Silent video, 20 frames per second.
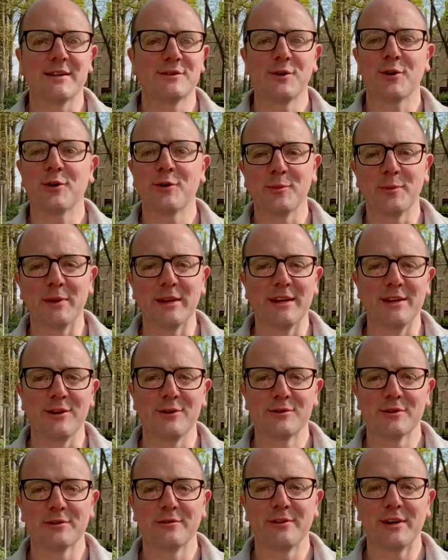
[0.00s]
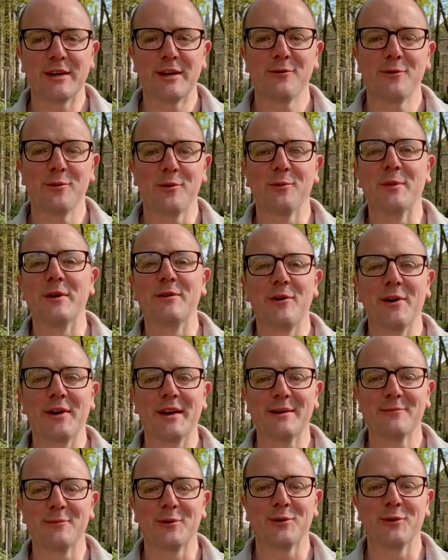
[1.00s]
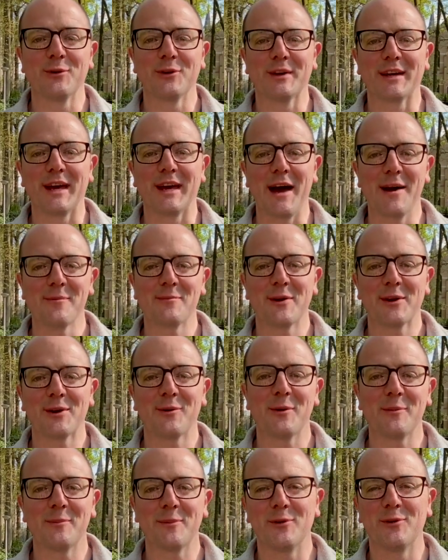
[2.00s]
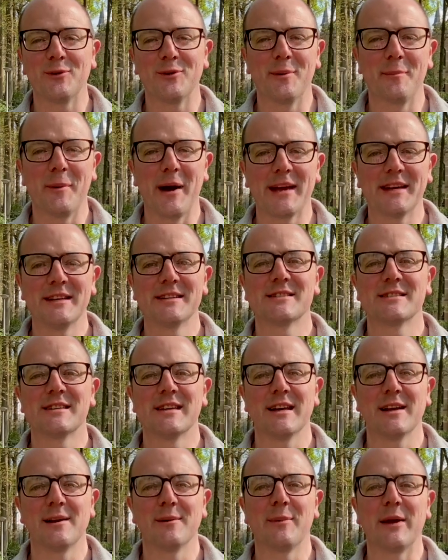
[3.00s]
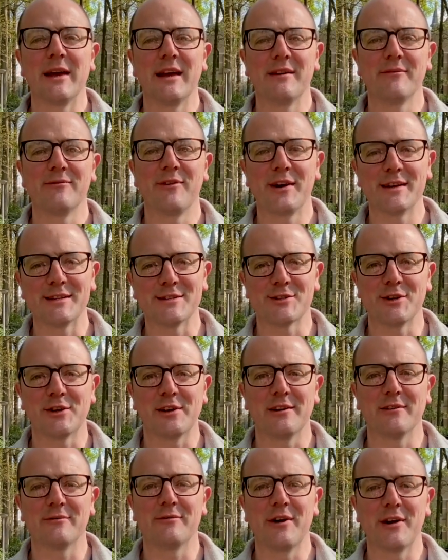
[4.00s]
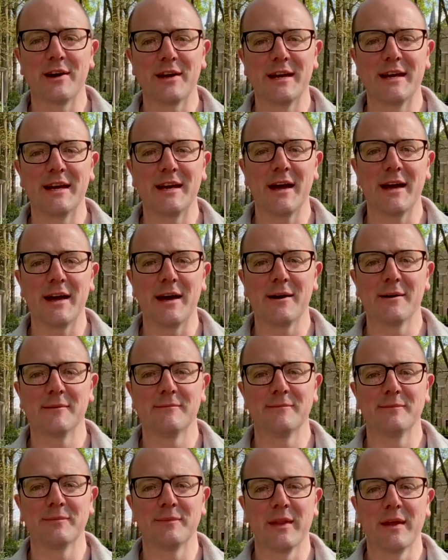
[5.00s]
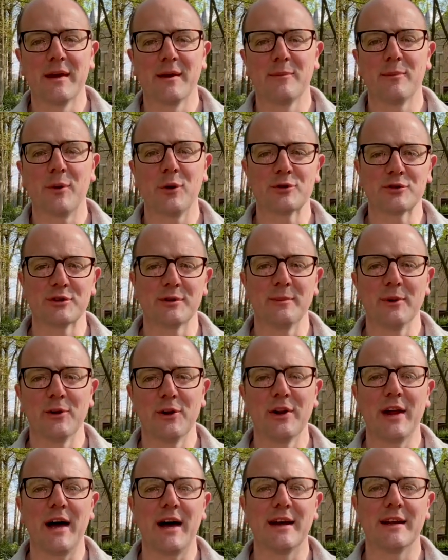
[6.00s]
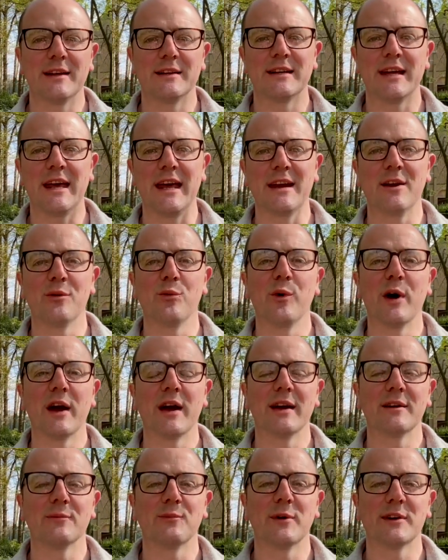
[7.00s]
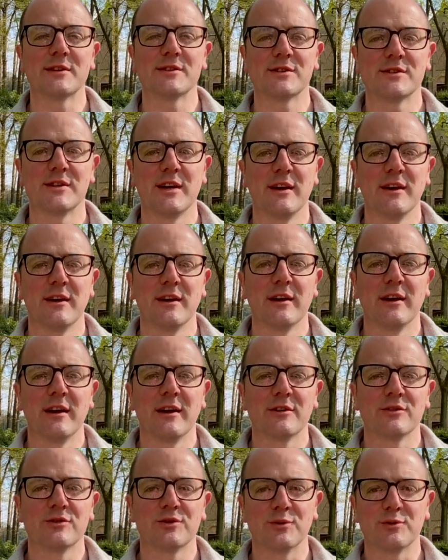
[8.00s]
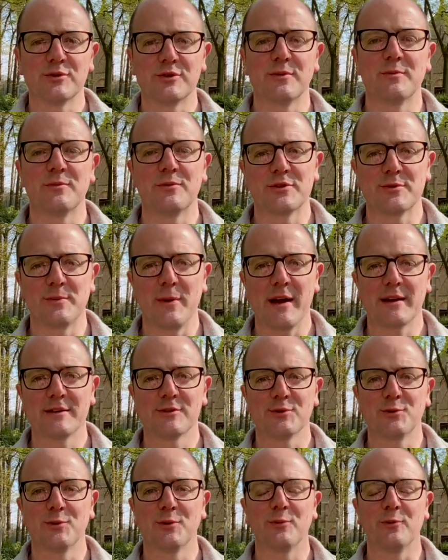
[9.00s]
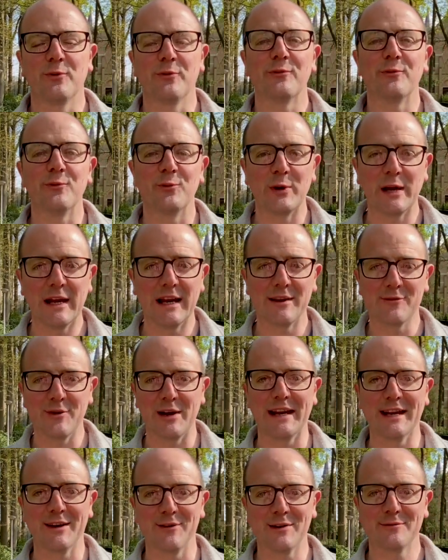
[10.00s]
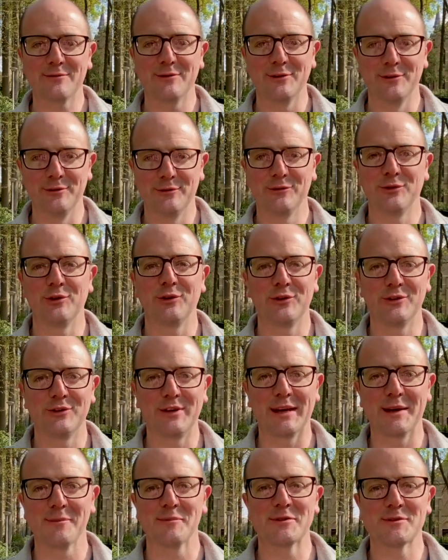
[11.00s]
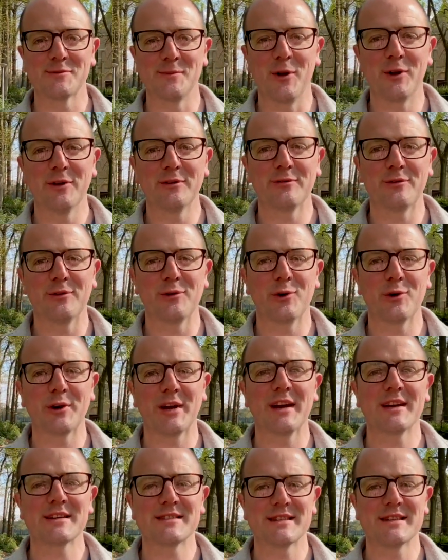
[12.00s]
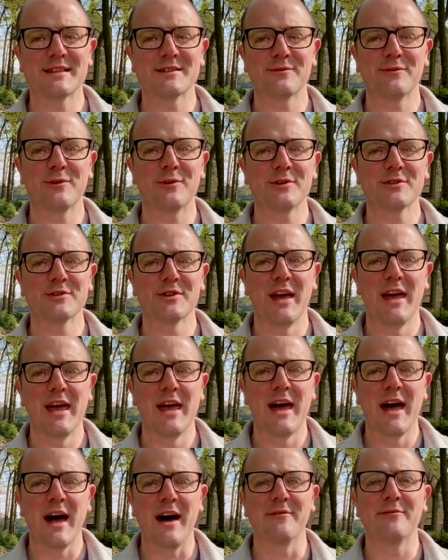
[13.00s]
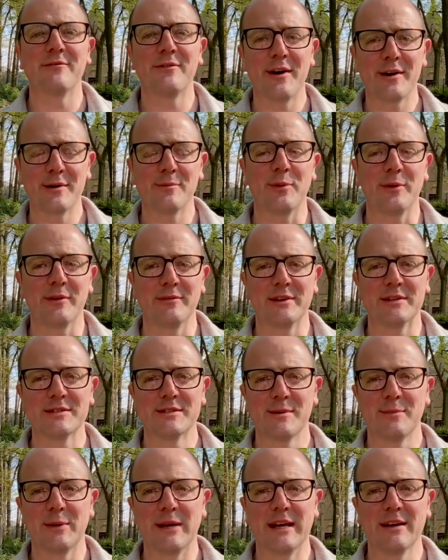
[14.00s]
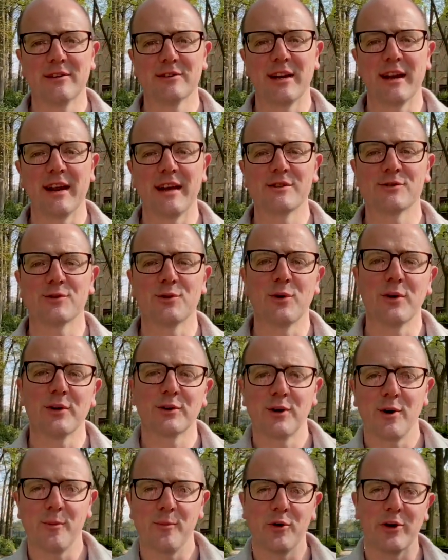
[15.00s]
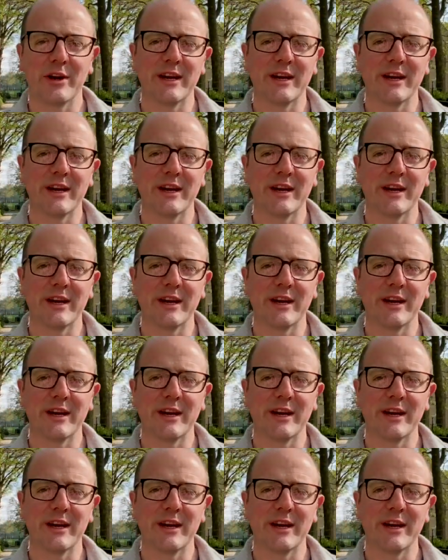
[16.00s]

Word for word: not going to be the usual video where we run in with all the camera equipment, all the mics. It'll be very subtle, very personable, and in a way in which shows them respect. So really grateful to Dingemans Malt for organising this for us, and very privileged to be here today. So come on in